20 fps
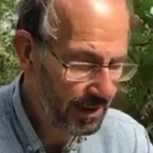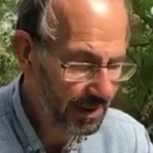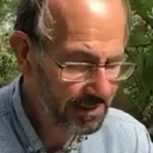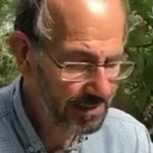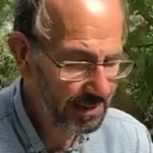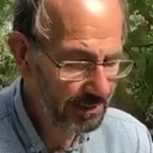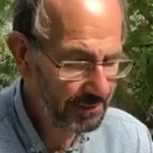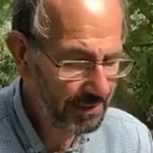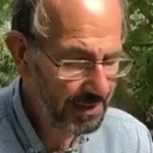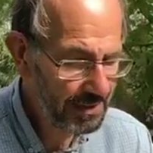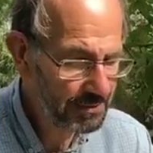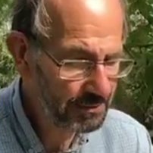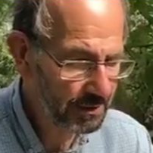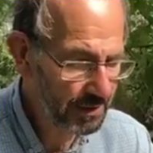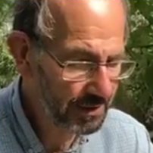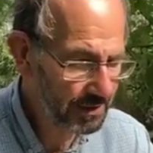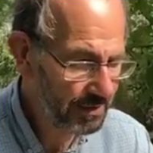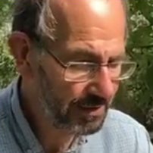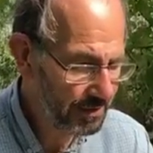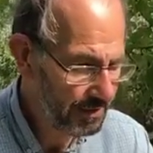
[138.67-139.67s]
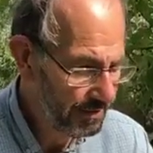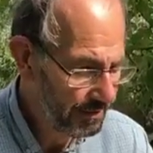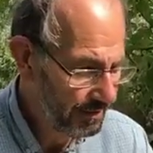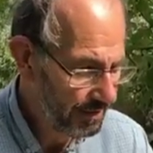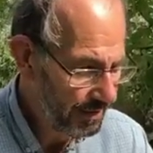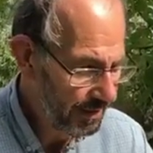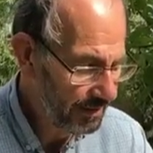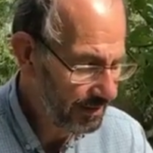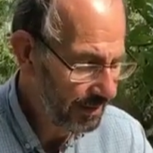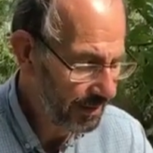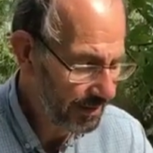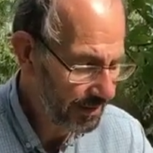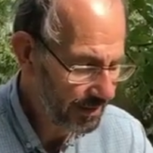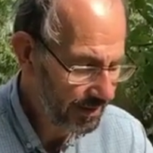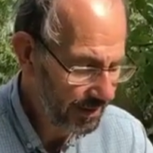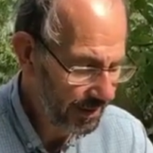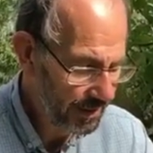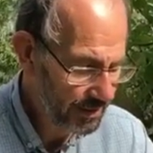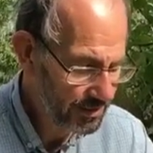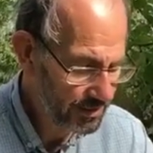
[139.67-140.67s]
except this one, unlike a
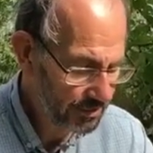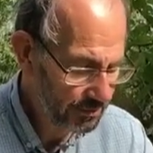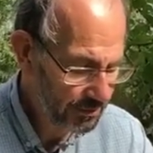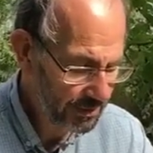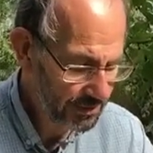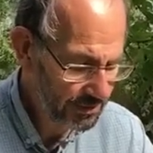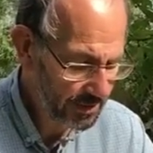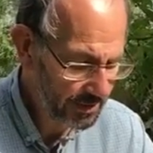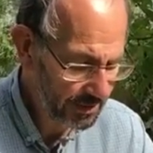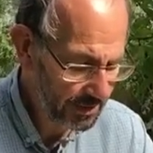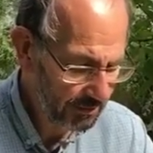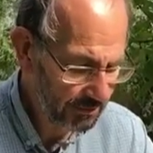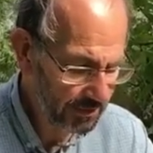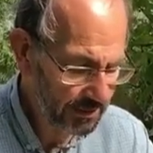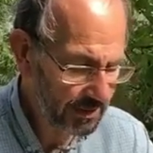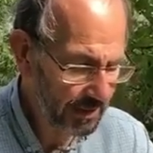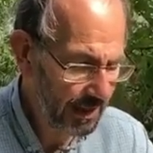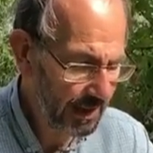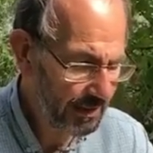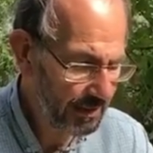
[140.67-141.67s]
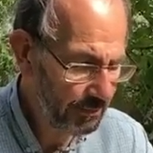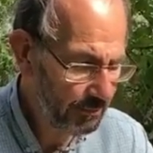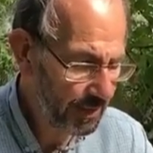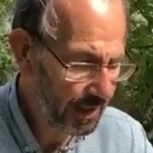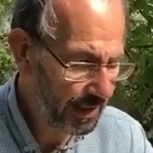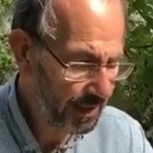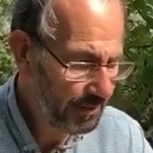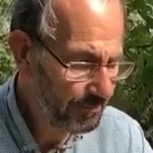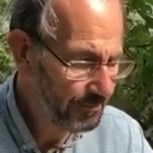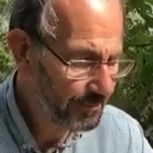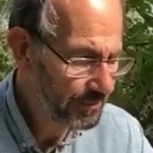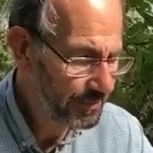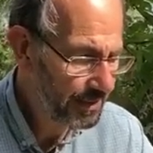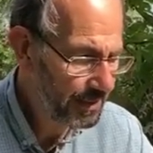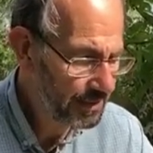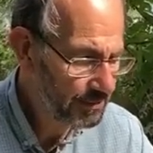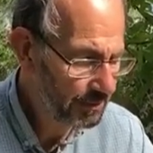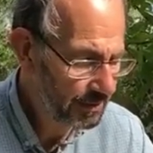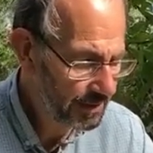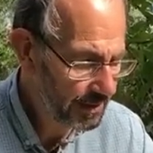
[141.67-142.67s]
National which can go on anyway,
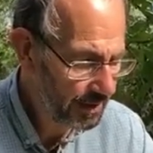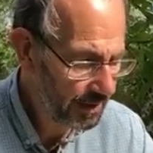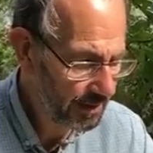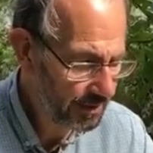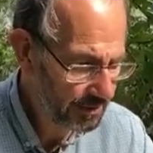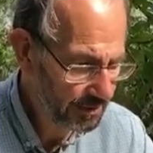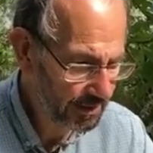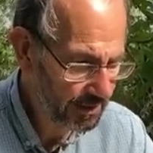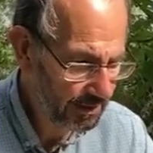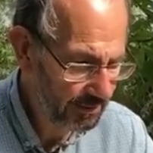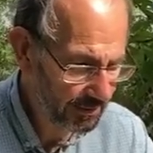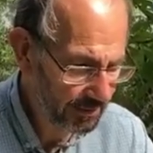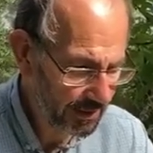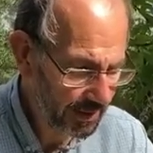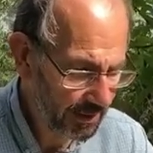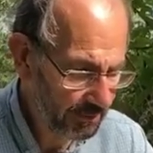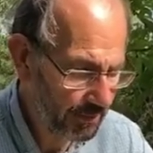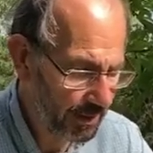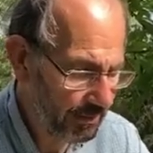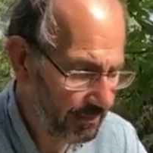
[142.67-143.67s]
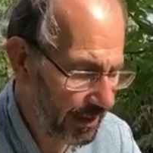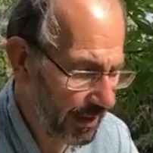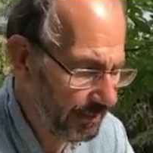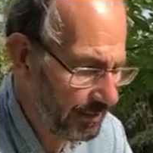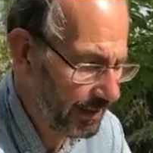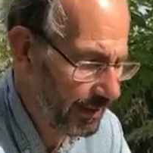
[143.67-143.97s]
this one can't go on that way around.